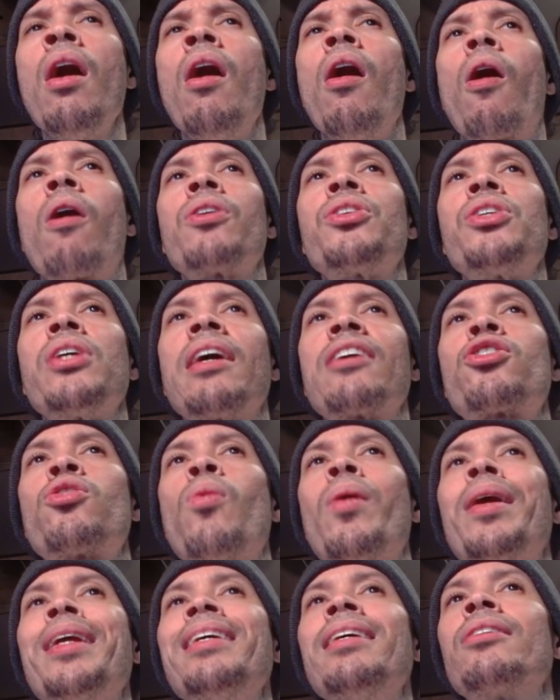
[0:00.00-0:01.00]
RTX
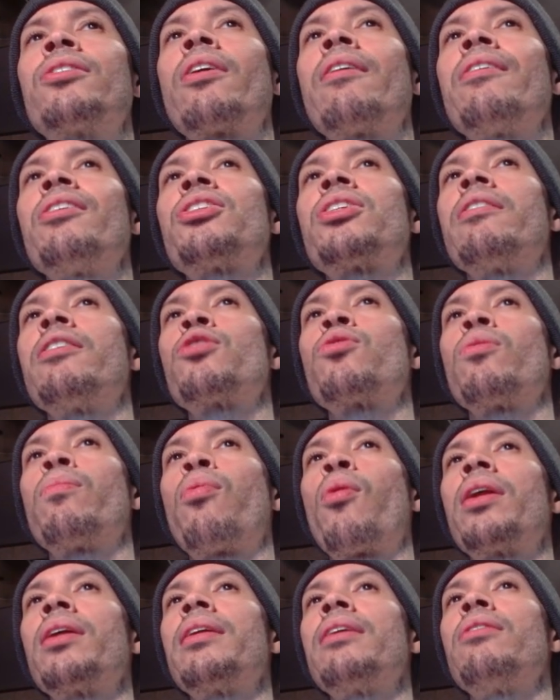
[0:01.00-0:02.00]
20 and 30 series
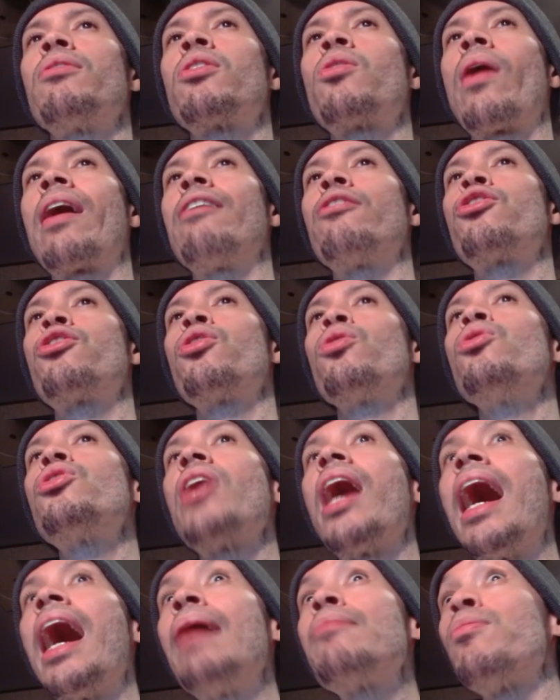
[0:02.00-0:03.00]
reportedly require two
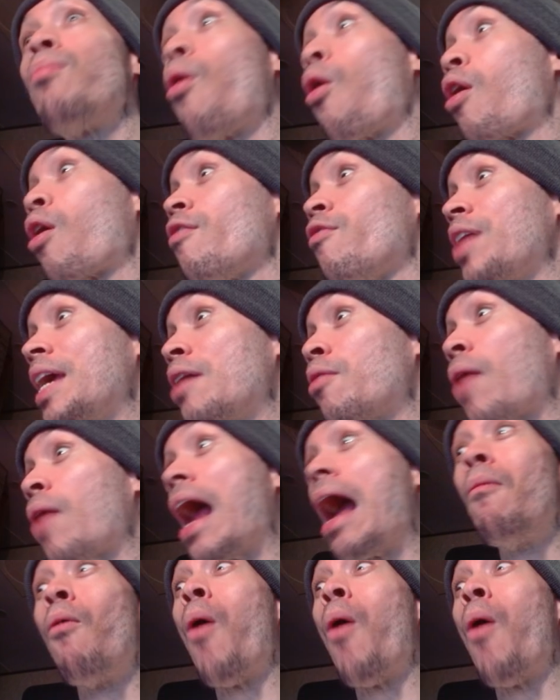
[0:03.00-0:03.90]
times more VRAM.